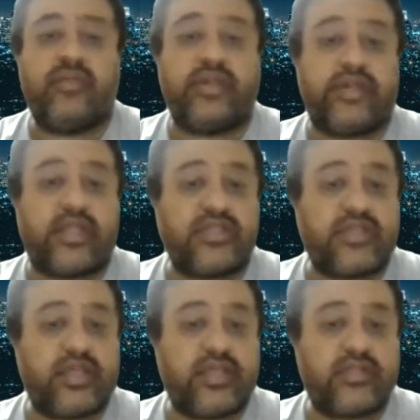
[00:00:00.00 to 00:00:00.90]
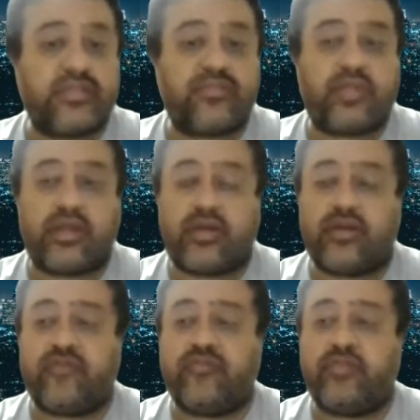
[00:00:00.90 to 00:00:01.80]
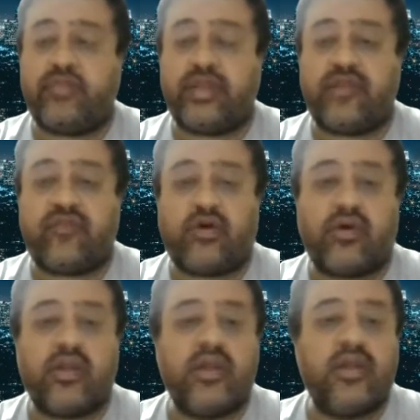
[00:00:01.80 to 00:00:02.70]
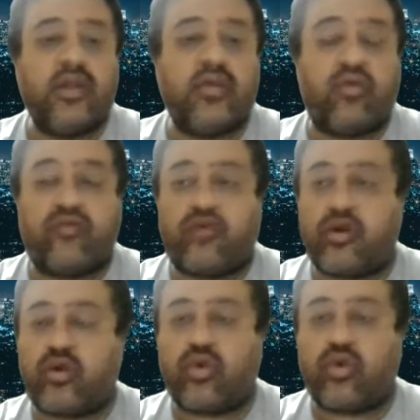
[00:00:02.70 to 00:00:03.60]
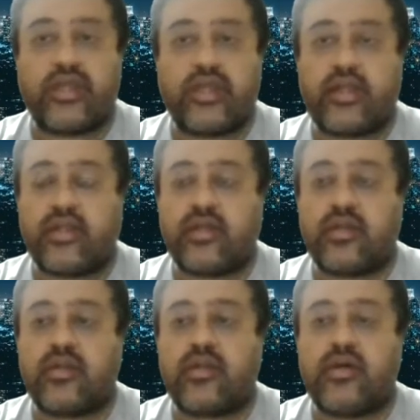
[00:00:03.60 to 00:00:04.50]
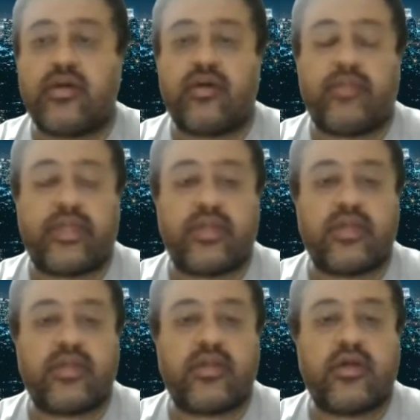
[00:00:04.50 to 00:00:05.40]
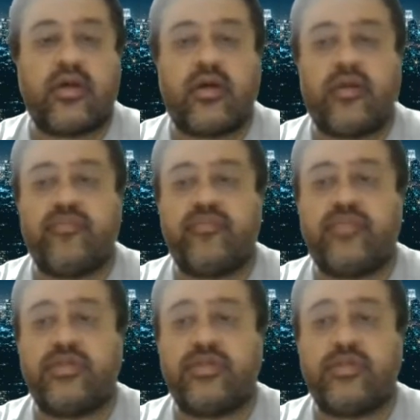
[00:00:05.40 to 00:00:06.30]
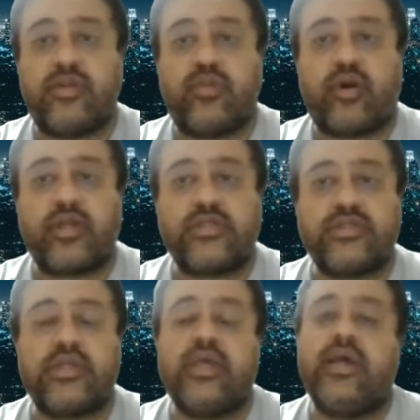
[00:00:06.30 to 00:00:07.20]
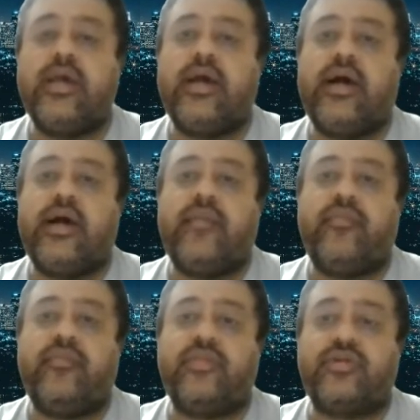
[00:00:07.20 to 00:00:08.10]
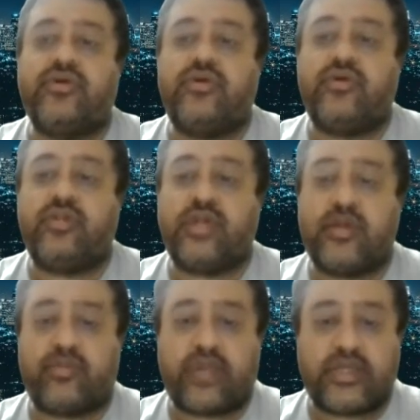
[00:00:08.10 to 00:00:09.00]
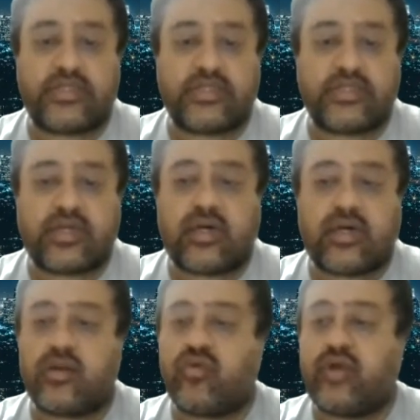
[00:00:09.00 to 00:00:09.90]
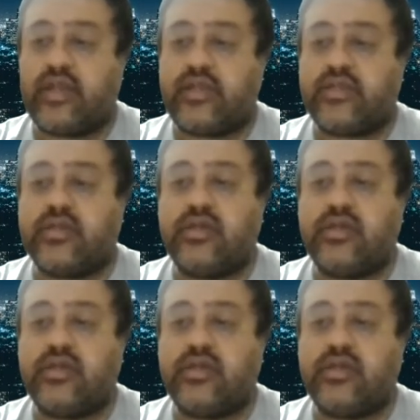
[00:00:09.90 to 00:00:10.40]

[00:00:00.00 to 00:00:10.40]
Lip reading: retail chains, mainly for known for clothing and other many other similar products. So their prices are quite